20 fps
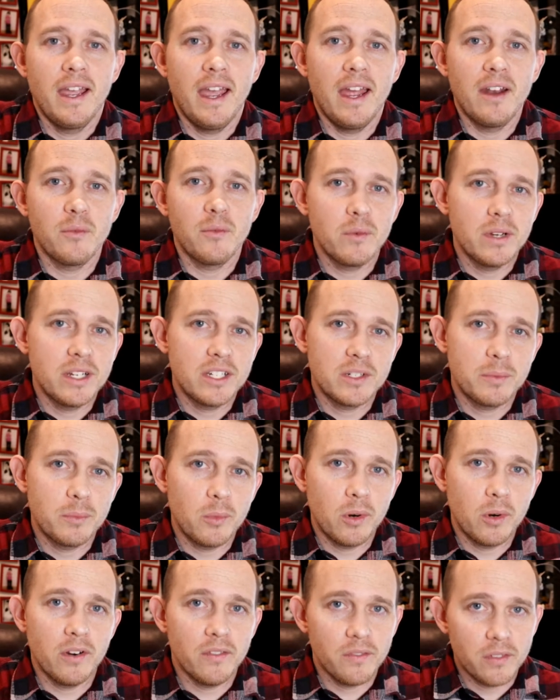and reach
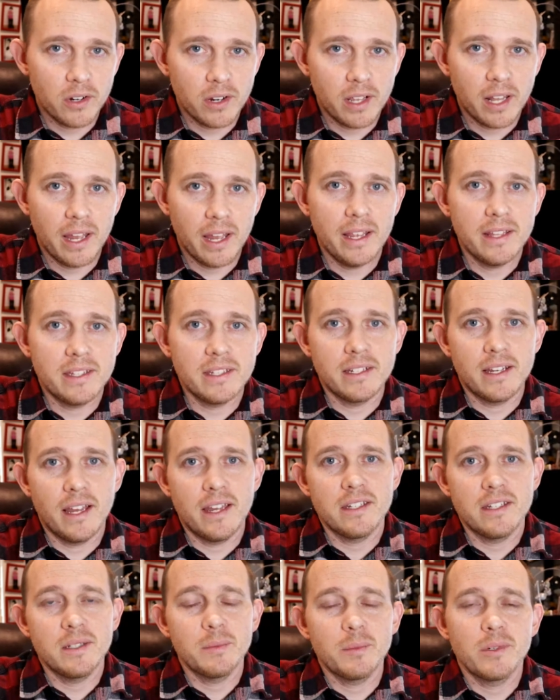more of your clients and
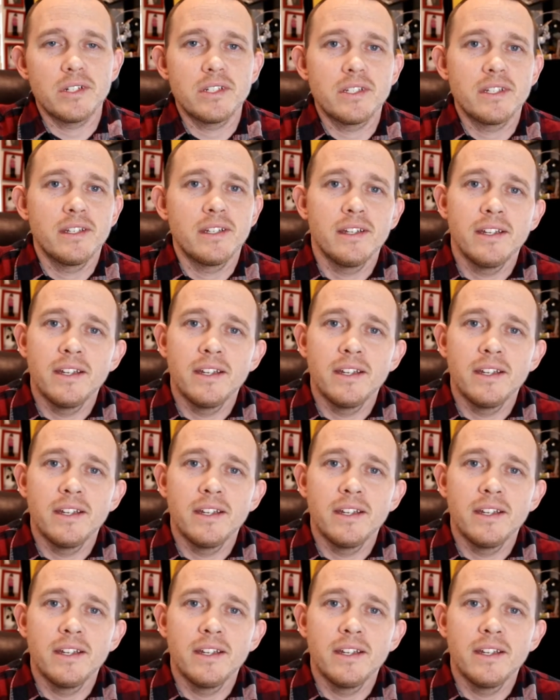customers.